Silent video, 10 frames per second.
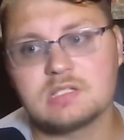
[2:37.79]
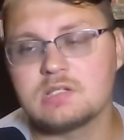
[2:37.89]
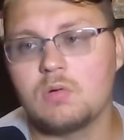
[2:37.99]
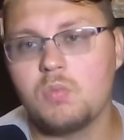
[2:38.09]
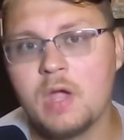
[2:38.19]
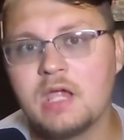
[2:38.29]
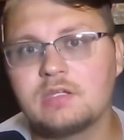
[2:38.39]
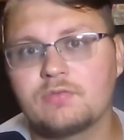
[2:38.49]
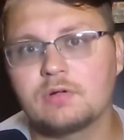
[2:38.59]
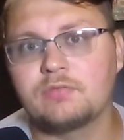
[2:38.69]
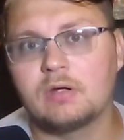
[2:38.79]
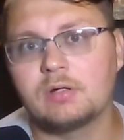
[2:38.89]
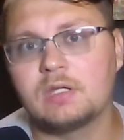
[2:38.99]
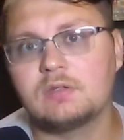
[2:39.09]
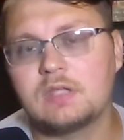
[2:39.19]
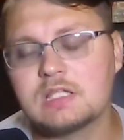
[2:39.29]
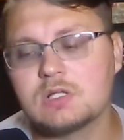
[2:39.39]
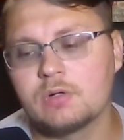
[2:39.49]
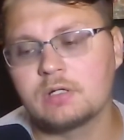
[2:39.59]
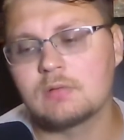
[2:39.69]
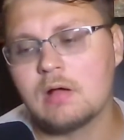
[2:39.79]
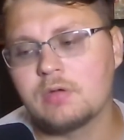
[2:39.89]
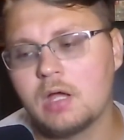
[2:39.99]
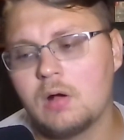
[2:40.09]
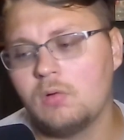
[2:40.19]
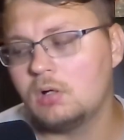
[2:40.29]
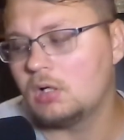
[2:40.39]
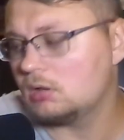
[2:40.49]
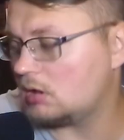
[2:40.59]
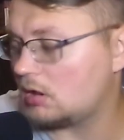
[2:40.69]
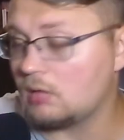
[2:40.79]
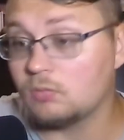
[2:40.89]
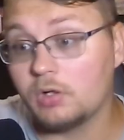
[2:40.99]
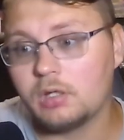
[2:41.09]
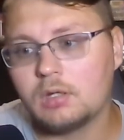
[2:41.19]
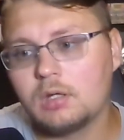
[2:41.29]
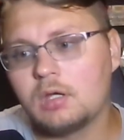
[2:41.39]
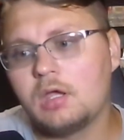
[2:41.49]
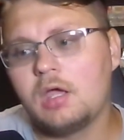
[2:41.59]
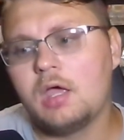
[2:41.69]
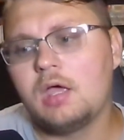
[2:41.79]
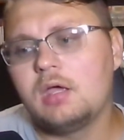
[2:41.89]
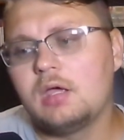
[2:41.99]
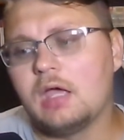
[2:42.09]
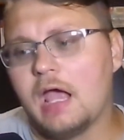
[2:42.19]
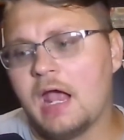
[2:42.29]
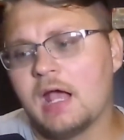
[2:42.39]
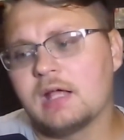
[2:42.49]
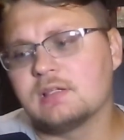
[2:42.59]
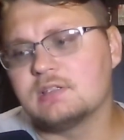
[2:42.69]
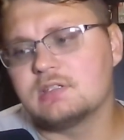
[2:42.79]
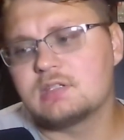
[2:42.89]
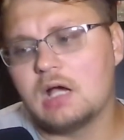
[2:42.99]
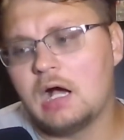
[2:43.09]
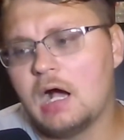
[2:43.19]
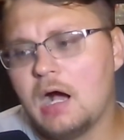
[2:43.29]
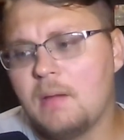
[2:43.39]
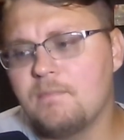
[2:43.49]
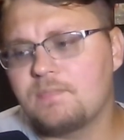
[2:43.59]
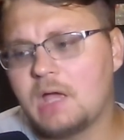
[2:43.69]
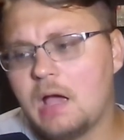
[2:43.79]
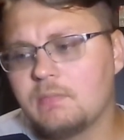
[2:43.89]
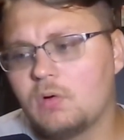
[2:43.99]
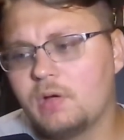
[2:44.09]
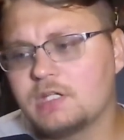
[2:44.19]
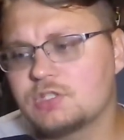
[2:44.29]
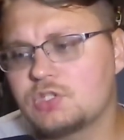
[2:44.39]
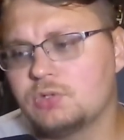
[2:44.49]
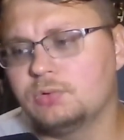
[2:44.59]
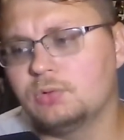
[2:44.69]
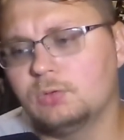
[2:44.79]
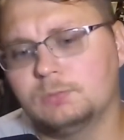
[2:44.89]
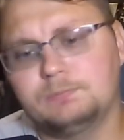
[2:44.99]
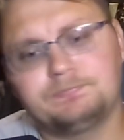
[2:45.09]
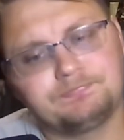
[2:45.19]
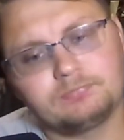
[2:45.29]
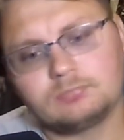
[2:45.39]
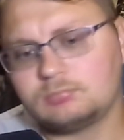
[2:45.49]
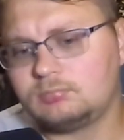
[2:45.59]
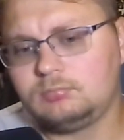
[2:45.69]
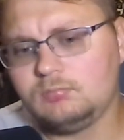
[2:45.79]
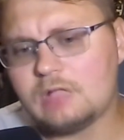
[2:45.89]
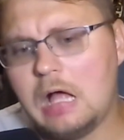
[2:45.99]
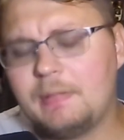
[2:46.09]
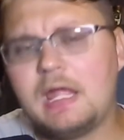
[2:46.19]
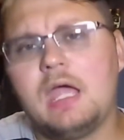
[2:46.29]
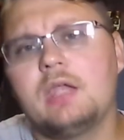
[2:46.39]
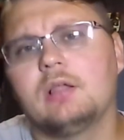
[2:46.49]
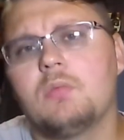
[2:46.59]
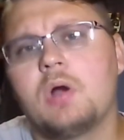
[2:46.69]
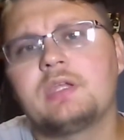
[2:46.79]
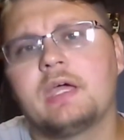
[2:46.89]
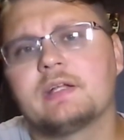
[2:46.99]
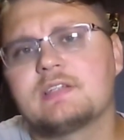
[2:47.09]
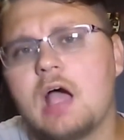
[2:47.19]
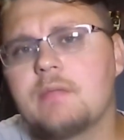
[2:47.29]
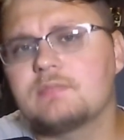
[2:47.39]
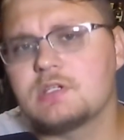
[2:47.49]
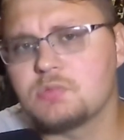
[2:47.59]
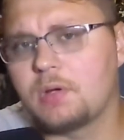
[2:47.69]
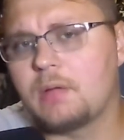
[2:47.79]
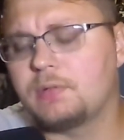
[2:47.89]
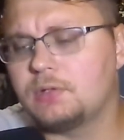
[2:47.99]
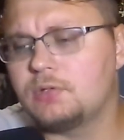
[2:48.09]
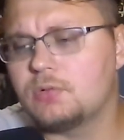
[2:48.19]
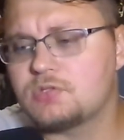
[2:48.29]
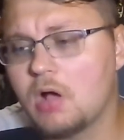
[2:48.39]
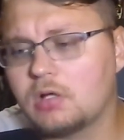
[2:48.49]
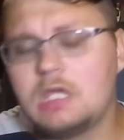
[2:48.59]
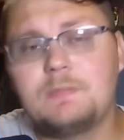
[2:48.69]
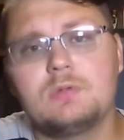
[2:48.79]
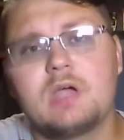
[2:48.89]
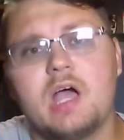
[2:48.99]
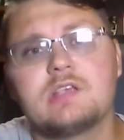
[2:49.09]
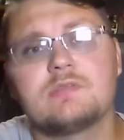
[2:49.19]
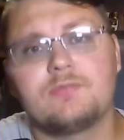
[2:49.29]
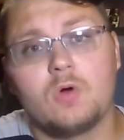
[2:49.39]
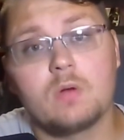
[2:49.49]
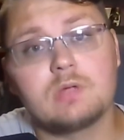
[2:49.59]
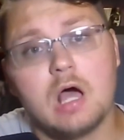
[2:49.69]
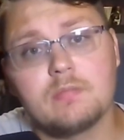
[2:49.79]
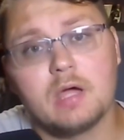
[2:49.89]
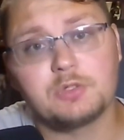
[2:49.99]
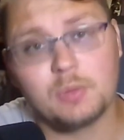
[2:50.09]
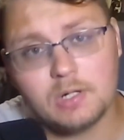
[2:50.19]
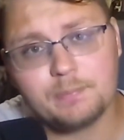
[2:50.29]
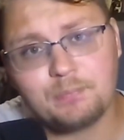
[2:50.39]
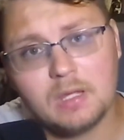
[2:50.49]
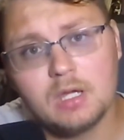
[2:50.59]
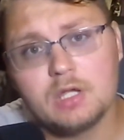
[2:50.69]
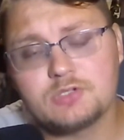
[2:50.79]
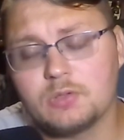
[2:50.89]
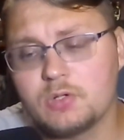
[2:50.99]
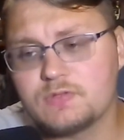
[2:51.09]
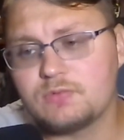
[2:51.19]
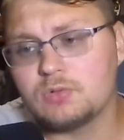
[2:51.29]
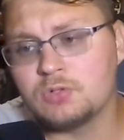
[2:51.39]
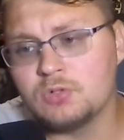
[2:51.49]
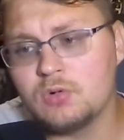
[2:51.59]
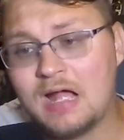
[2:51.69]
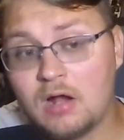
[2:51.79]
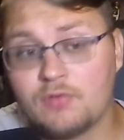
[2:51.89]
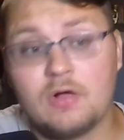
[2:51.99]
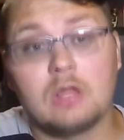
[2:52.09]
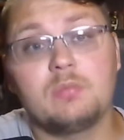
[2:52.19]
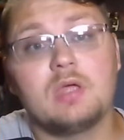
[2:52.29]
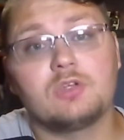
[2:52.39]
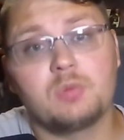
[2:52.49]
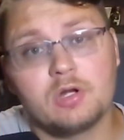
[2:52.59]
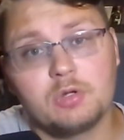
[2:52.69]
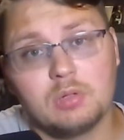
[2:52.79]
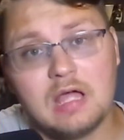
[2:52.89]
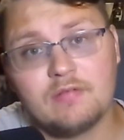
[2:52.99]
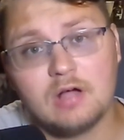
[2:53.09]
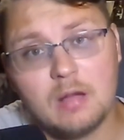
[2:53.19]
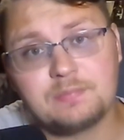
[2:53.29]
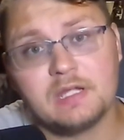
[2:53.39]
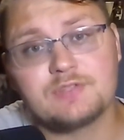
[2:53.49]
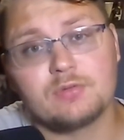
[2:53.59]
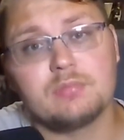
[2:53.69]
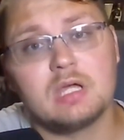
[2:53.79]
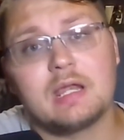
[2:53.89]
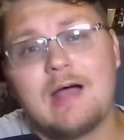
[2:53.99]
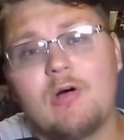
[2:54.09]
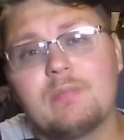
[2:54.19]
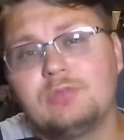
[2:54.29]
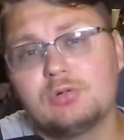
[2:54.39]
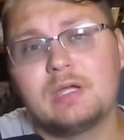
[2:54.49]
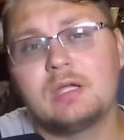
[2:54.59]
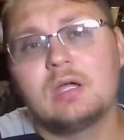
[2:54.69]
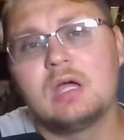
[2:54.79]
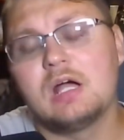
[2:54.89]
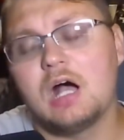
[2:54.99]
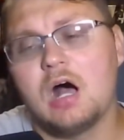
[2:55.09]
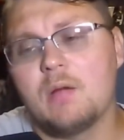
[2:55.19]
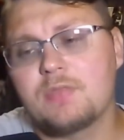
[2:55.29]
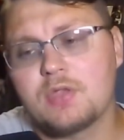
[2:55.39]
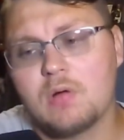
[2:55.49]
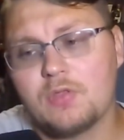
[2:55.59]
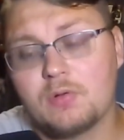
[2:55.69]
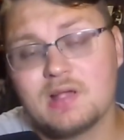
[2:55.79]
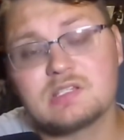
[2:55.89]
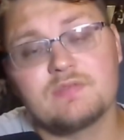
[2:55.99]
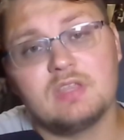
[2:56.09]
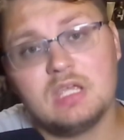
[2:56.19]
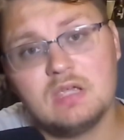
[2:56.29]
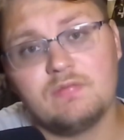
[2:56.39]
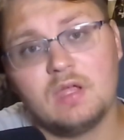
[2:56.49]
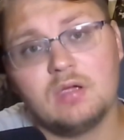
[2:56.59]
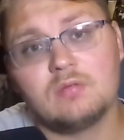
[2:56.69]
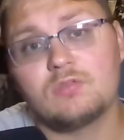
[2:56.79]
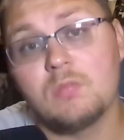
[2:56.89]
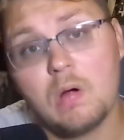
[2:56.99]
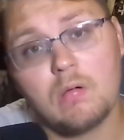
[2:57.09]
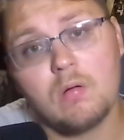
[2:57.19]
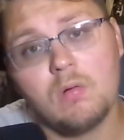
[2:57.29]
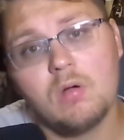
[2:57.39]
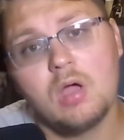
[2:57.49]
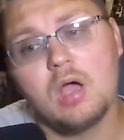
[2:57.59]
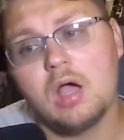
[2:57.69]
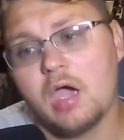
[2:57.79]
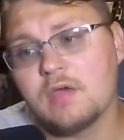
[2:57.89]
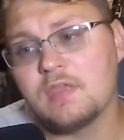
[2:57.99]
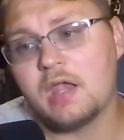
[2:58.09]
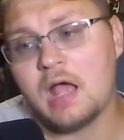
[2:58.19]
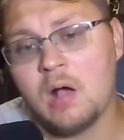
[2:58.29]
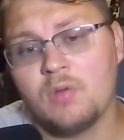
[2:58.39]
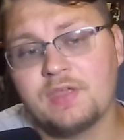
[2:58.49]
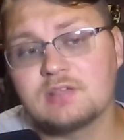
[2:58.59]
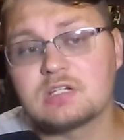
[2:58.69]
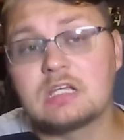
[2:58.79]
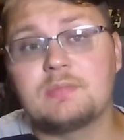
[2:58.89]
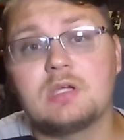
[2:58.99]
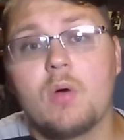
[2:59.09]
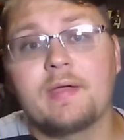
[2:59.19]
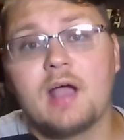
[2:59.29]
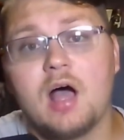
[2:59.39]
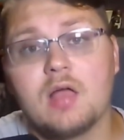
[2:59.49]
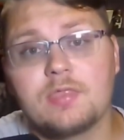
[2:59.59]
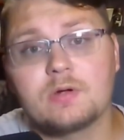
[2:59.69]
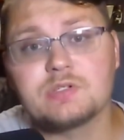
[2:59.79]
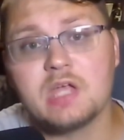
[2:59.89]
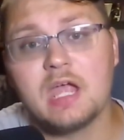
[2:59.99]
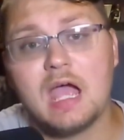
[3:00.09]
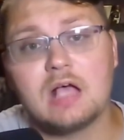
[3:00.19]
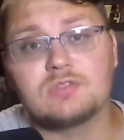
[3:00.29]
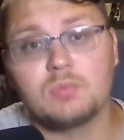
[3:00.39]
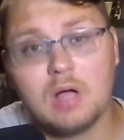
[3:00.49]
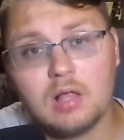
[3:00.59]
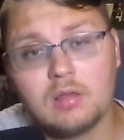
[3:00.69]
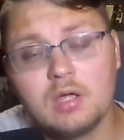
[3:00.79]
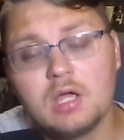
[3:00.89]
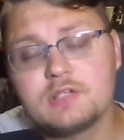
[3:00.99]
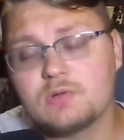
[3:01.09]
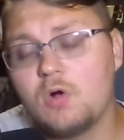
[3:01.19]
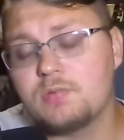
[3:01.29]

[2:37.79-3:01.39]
this is a way different variant that's going around now. Knock on wood. And um, I'm going to I'm going to handle it one day at a time, is what I'm going to do. So I'll keep you guys informed on my Twitter. So those of you who are following me on Twitter, you will have updates from me on how I'm doing um, throughout the rest of the evening tomorrow, and then how things are going to be going on Thursday as well. So I